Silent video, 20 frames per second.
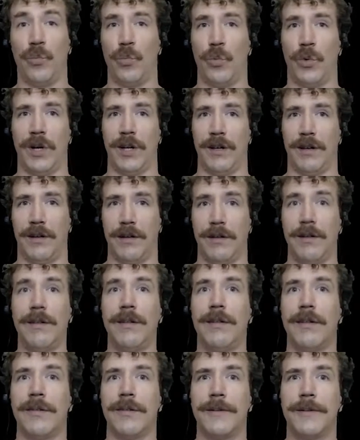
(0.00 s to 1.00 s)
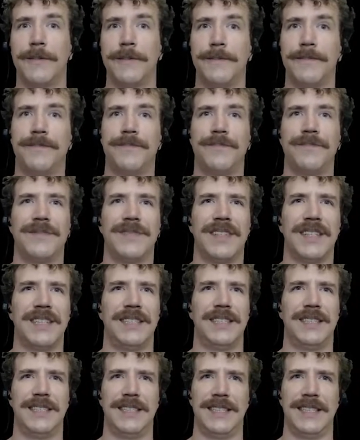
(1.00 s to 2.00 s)
Well,
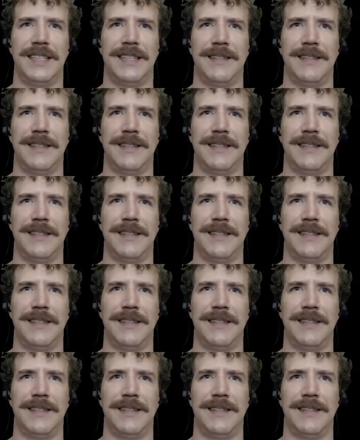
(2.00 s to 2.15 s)
let's see.